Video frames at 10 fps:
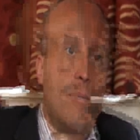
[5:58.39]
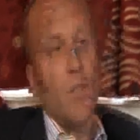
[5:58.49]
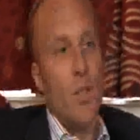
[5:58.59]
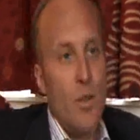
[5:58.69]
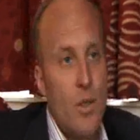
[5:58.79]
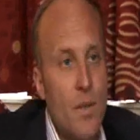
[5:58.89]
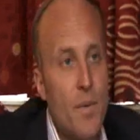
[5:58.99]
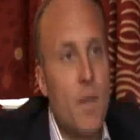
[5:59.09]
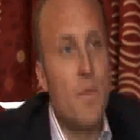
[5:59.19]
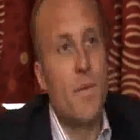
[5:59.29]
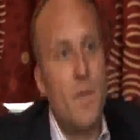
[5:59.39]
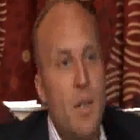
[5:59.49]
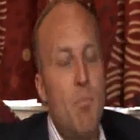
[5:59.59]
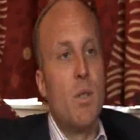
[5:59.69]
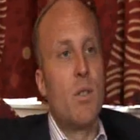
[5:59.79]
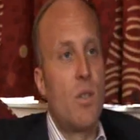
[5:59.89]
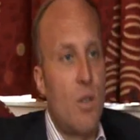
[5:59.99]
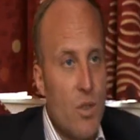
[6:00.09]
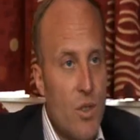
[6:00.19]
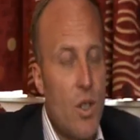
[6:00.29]
The use of Nimbus
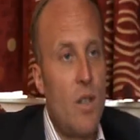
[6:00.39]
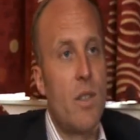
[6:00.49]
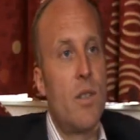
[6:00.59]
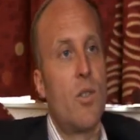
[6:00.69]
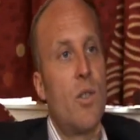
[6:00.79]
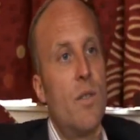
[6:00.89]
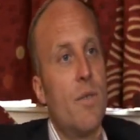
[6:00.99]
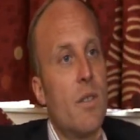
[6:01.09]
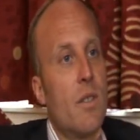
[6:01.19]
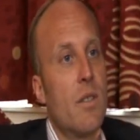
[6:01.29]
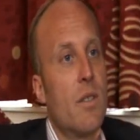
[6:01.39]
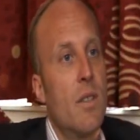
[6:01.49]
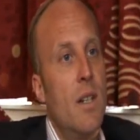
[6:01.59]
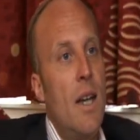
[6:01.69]
consulting services